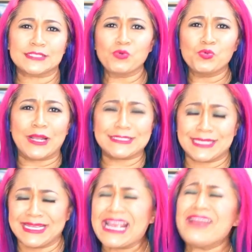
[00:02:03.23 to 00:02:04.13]
a
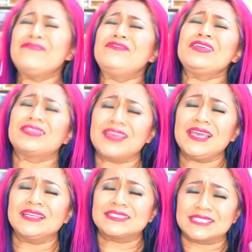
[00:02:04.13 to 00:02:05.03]
wedding. Everything
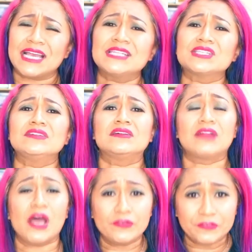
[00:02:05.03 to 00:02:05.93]
is centered
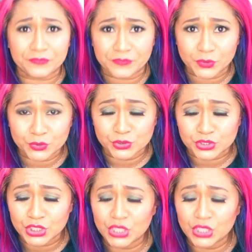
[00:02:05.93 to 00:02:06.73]
around food.